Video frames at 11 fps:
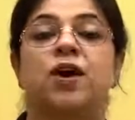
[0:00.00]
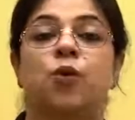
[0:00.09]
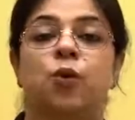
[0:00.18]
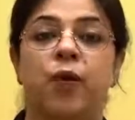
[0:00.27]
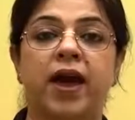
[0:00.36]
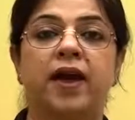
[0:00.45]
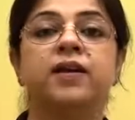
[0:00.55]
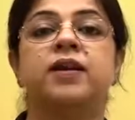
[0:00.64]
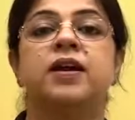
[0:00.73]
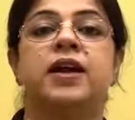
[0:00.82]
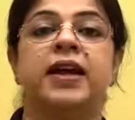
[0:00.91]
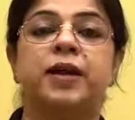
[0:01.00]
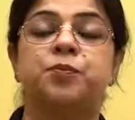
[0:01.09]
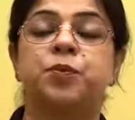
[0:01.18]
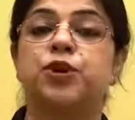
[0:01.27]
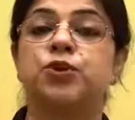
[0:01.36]
where
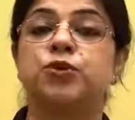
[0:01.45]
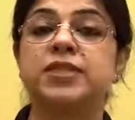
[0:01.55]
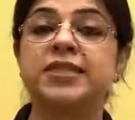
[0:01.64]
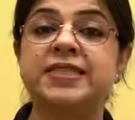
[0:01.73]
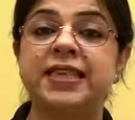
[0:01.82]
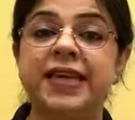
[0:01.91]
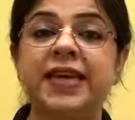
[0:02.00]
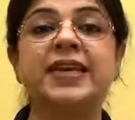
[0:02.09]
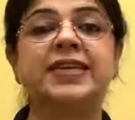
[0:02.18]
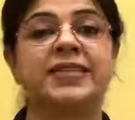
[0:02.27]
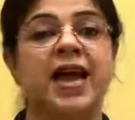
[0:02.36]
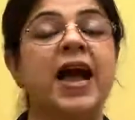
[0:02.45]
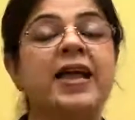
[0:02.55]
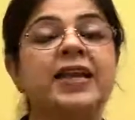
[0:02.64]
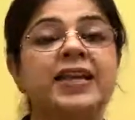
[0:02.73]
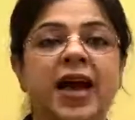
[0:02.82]
it produces heat
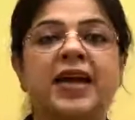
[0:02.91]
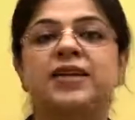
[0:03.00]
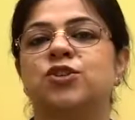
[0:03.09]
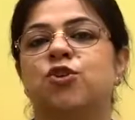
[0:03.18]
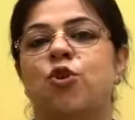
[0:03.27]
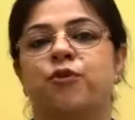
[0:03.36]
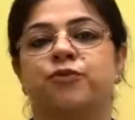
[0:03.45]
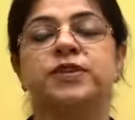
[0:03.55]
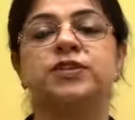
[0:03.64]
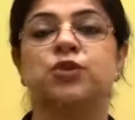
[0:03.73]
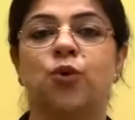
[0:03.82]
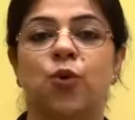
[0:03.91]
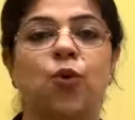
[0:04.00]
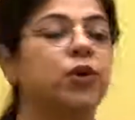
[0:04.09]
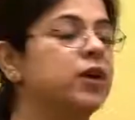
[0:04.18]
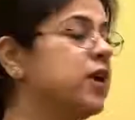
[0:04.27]
and light of its
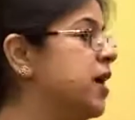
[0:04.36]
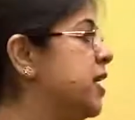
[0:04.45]
own.